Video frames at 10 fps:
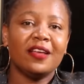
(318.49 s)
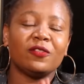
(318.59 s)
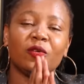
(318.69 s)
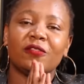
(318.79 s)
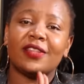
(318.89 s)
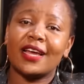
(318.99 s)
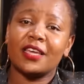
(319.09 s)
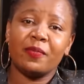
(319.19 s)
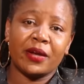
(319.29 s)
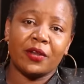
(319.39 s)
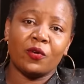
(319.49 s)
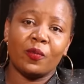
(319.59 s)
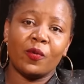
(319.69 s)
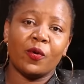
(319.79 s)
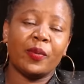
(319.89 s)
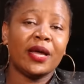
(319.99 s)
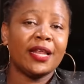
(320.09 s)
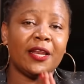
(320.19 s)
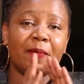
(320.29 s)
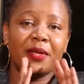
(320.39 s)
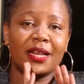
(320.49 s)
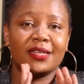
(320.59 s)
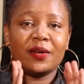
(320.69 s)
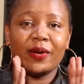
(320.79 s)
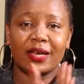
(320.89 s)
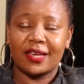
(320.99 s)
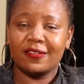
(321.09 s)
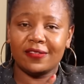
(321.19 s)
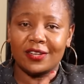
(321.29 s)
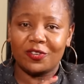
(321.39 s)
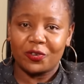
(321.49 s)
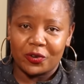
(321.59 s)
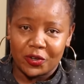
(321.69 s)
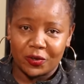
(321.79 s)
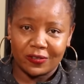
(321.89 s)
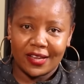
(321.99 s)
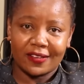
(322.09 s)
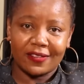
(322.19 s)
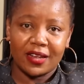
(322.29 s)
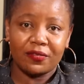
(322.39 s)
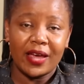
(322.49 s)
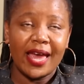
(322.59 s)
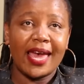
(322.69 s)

So, Staki Maneno Mob, let me let our guest introduce herself